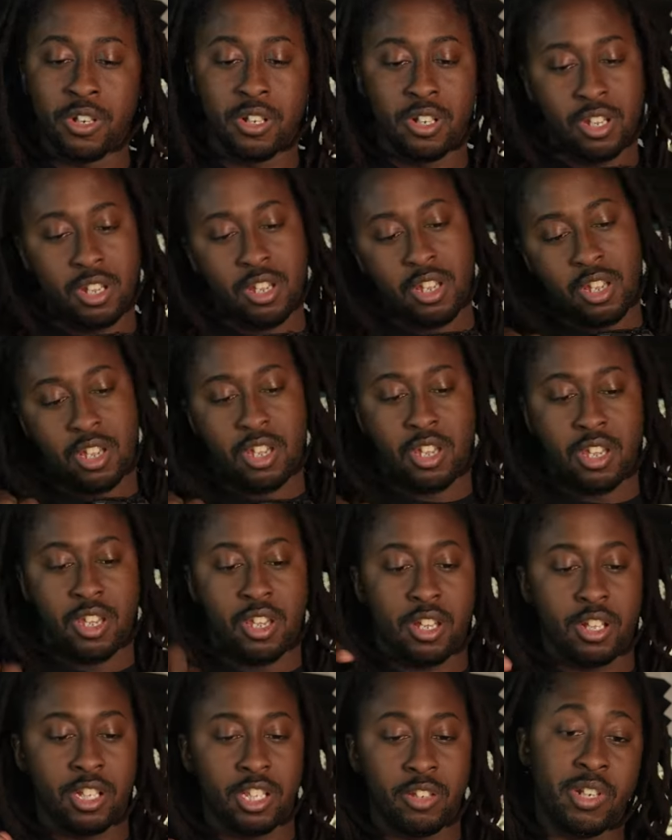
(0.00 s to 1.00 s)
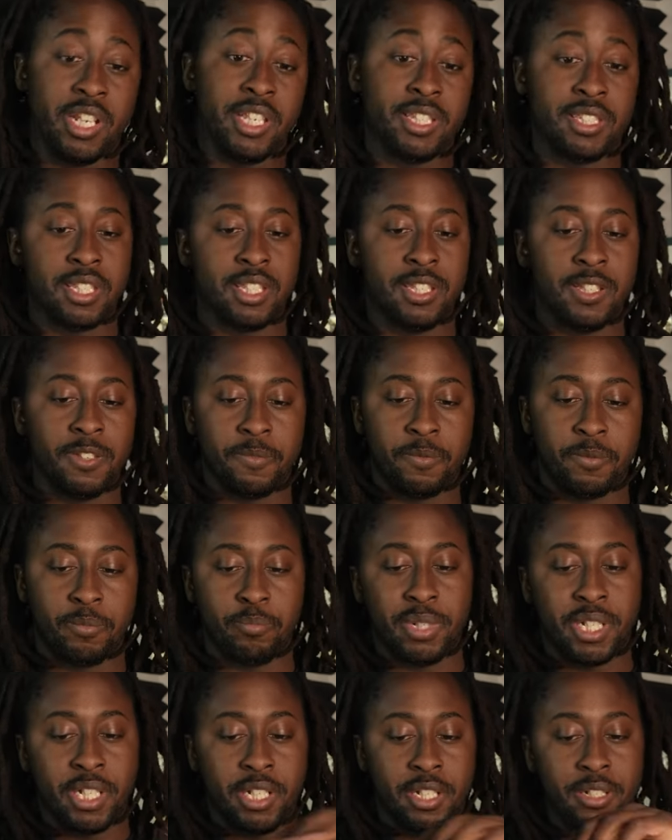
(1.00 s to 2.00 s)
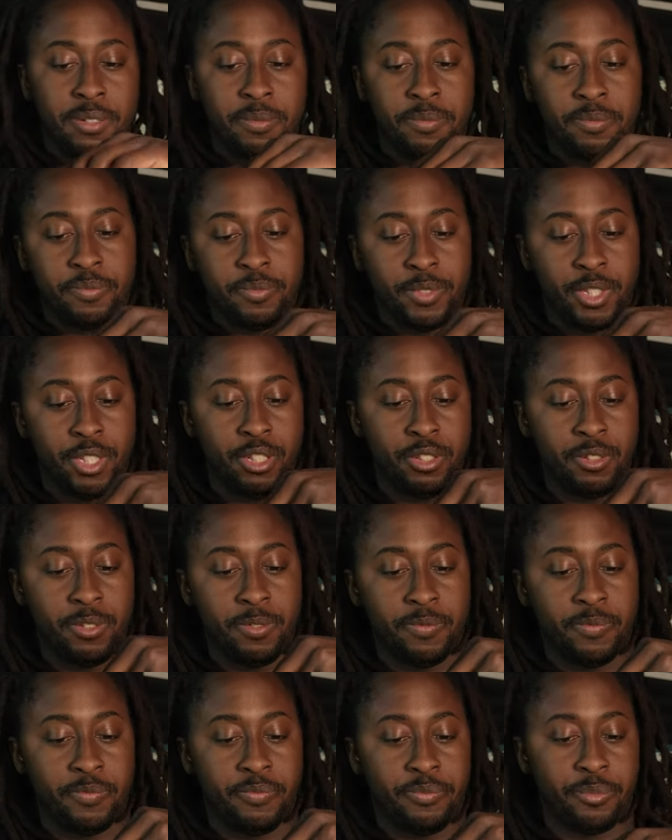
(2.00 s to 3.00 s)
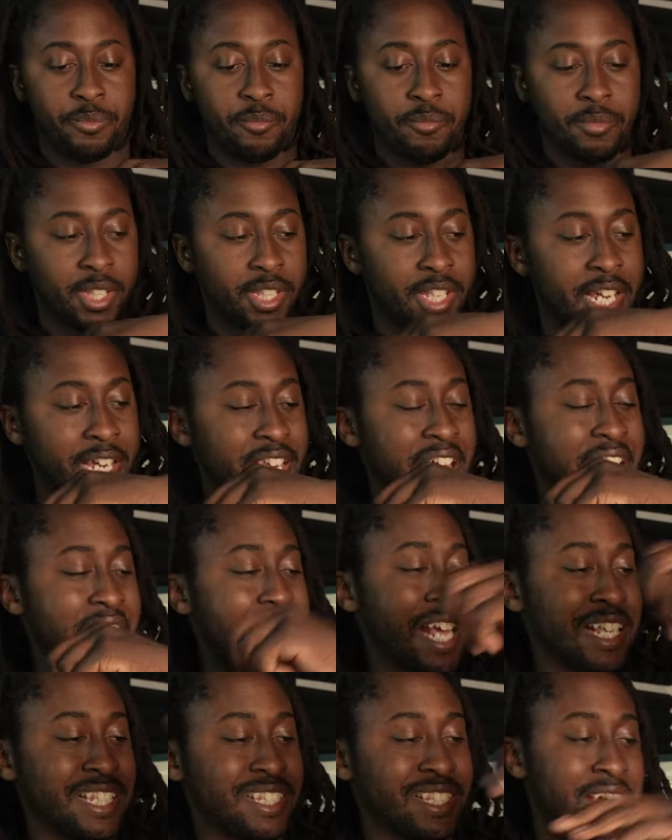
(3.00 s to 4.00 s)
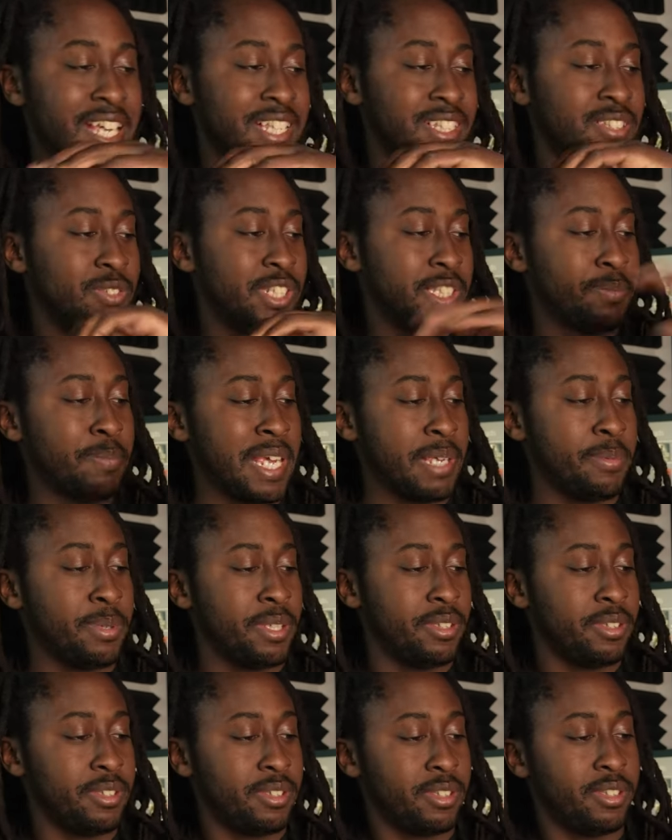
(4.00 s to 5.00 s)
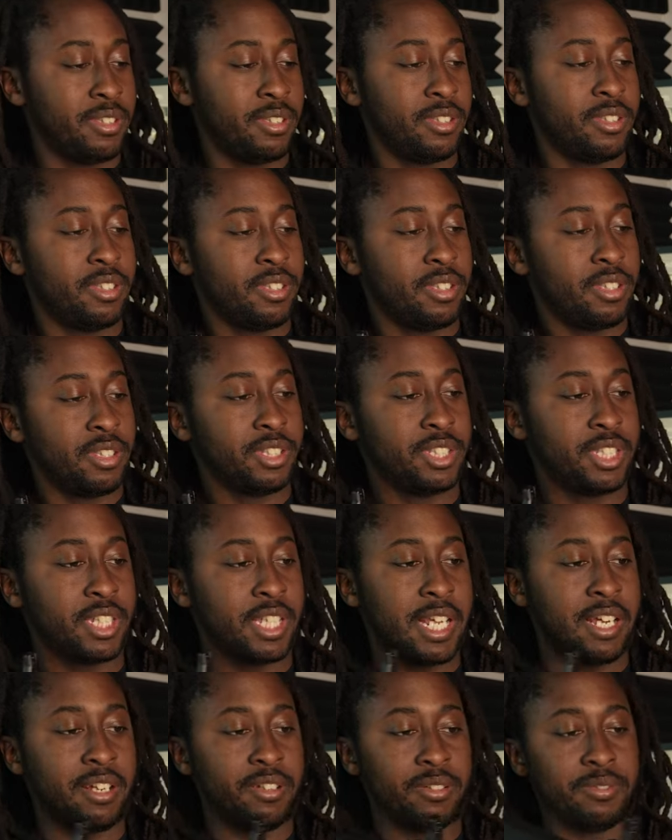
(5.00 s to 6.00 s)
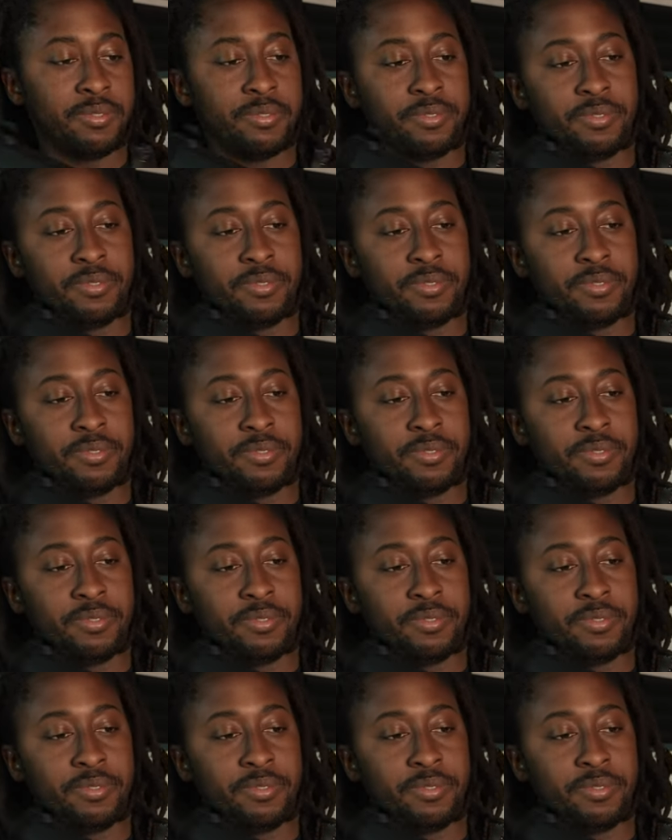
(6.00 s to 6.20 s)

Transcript: That's what they say. But, uh, you know, got the eyesight on this baby. Check it out.